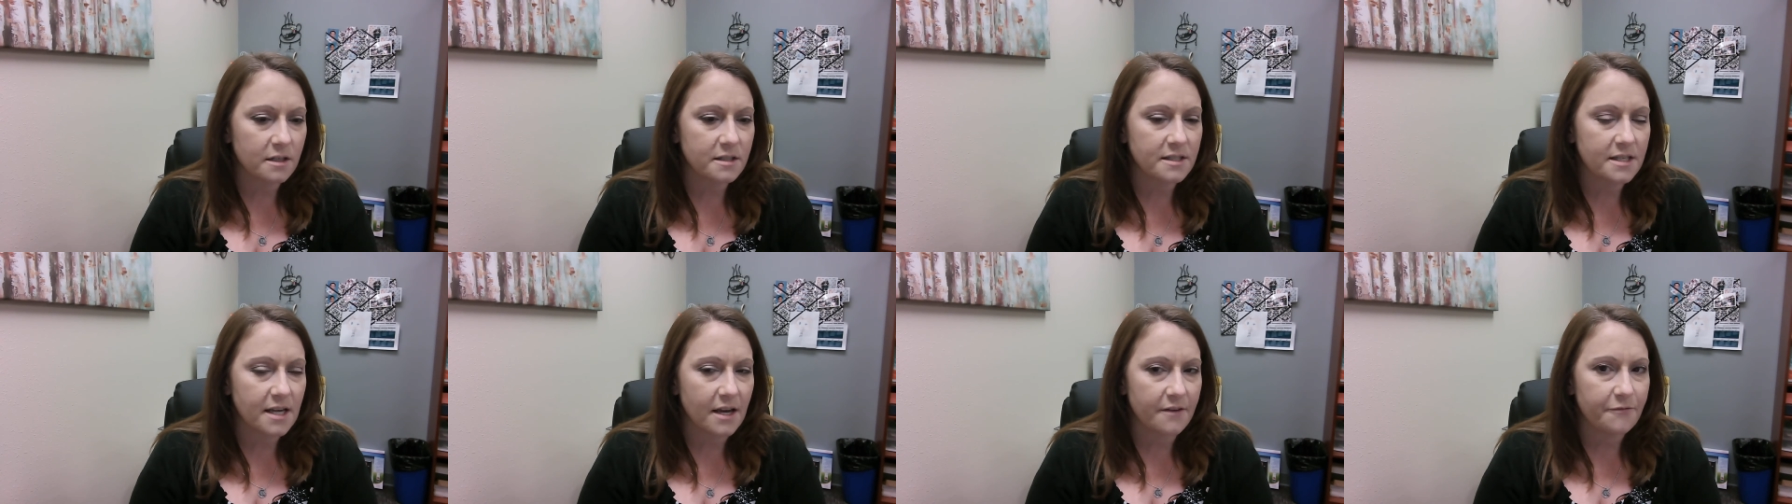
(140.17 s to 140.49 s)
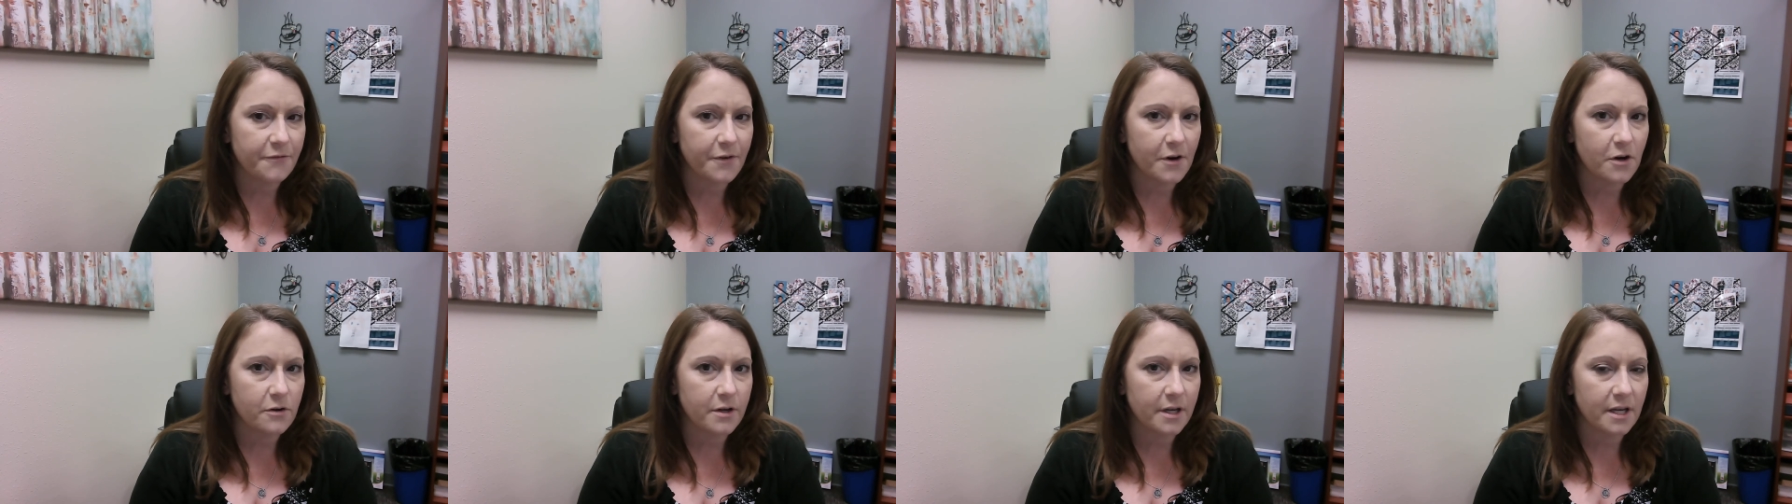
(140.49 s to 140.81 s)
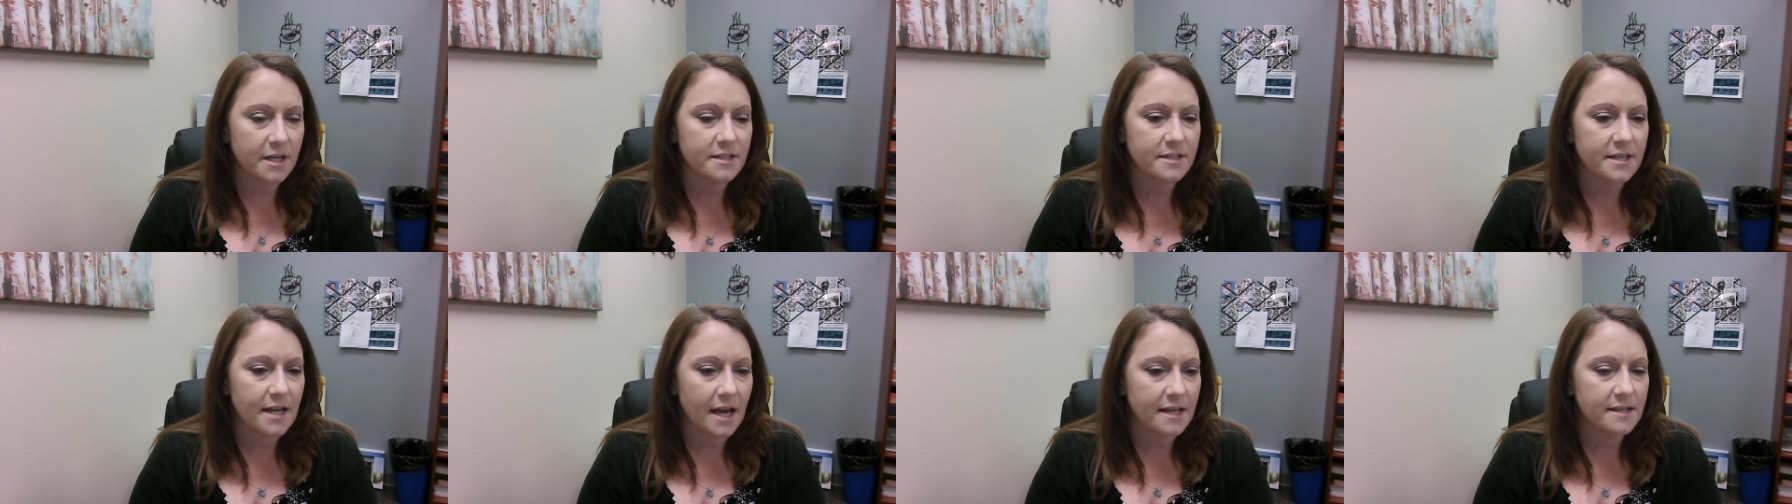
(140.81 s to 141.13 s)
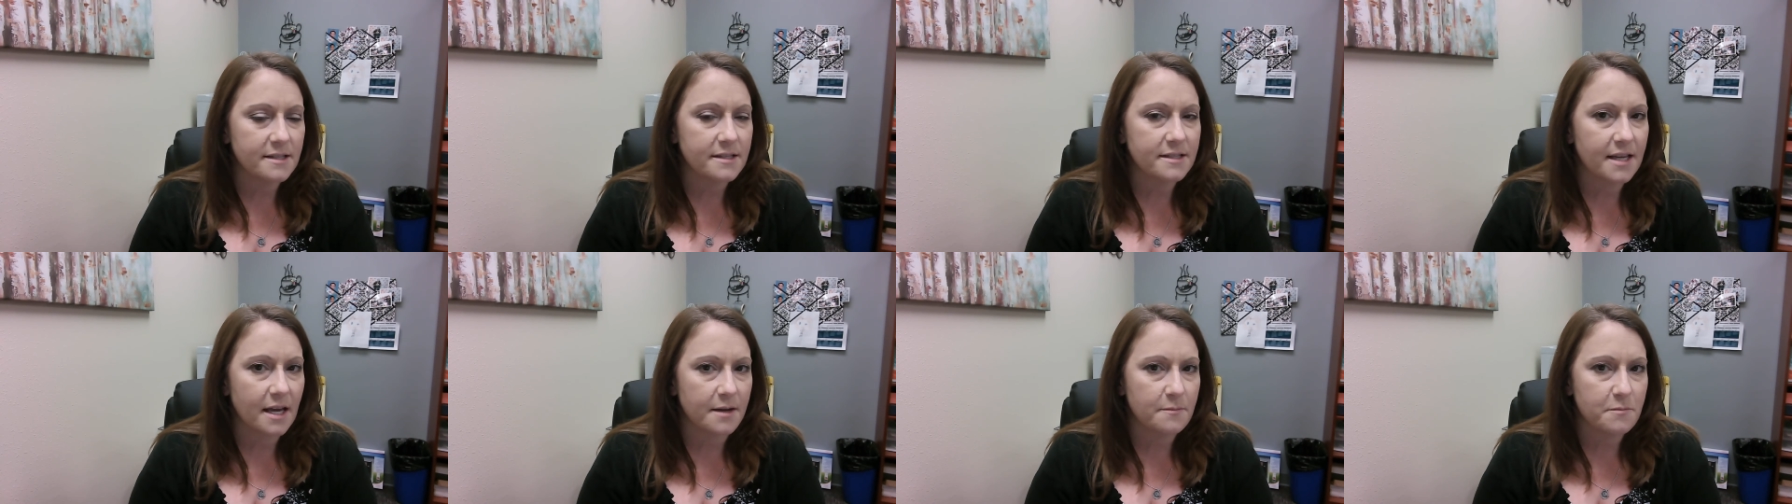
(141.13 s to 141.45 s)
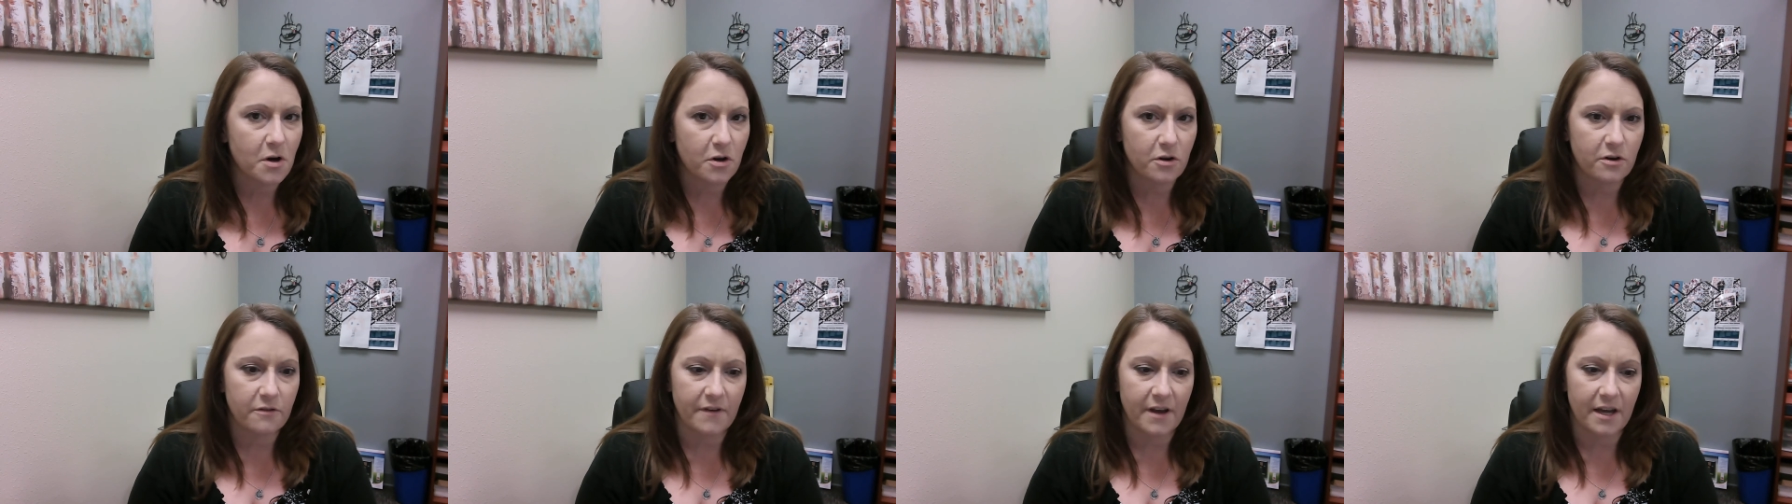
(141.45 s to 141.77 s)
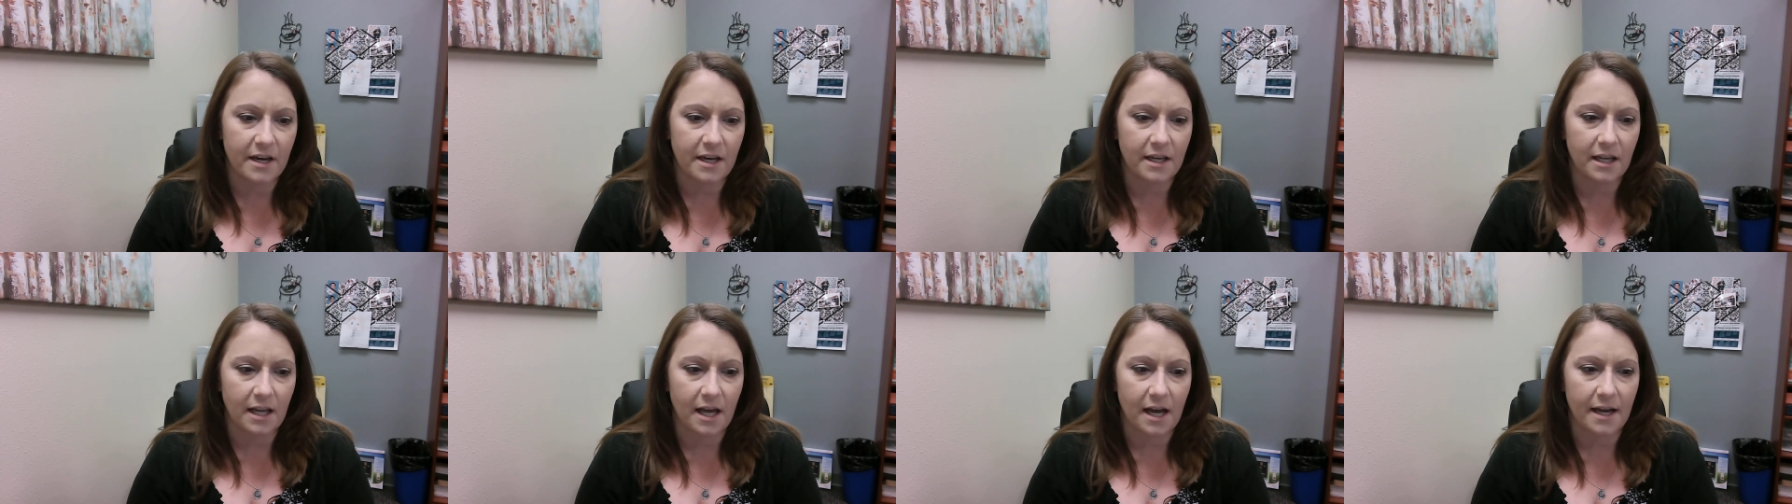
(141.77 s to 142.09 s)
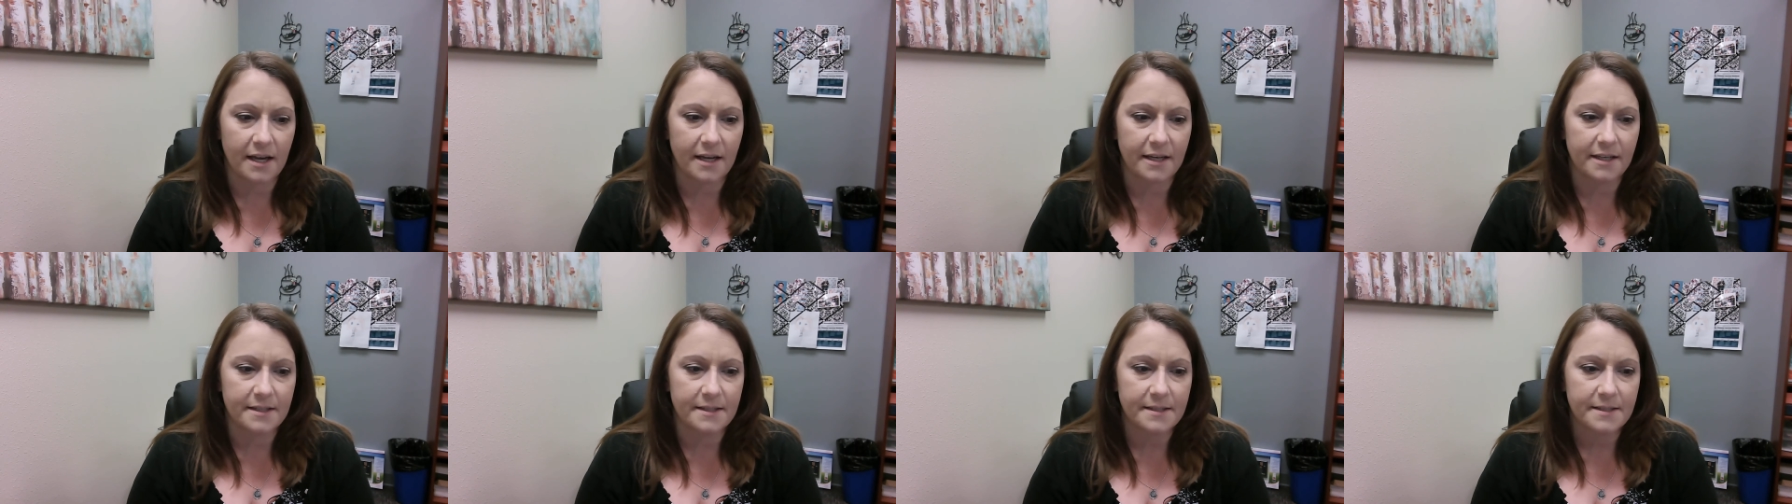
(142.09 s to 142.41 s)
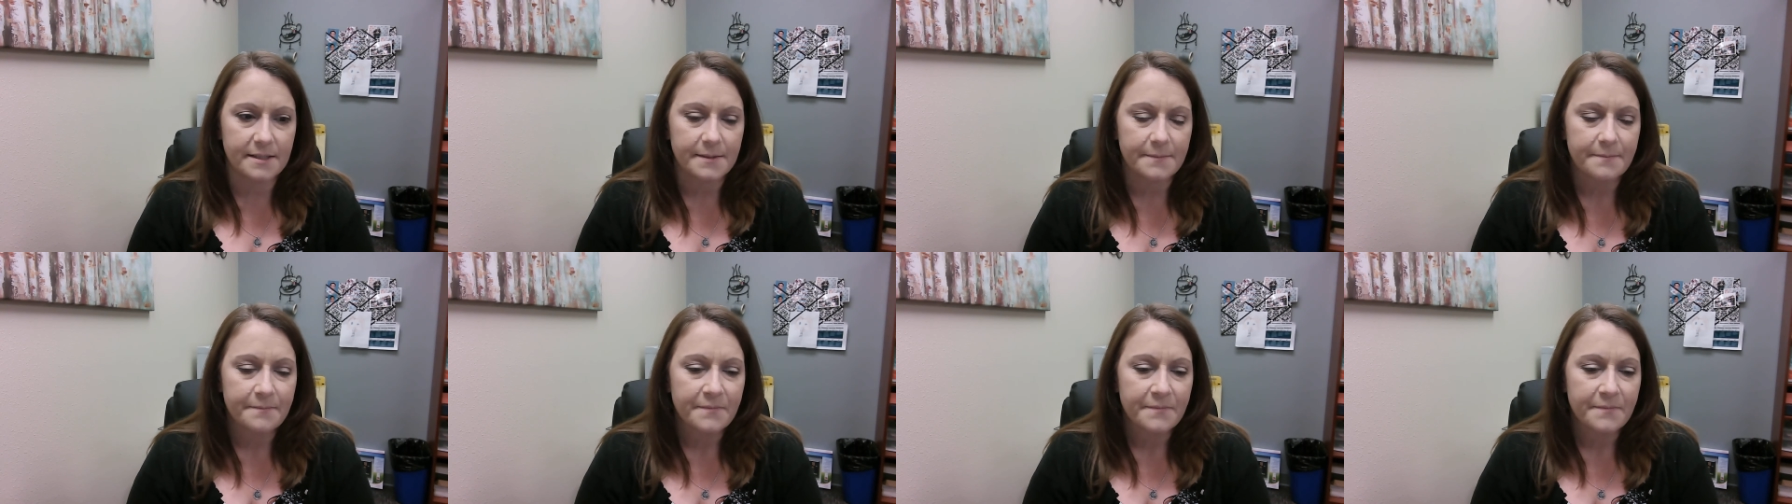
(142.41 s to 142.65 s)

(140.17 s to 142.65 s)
Stay focused and stay motivated, Lions.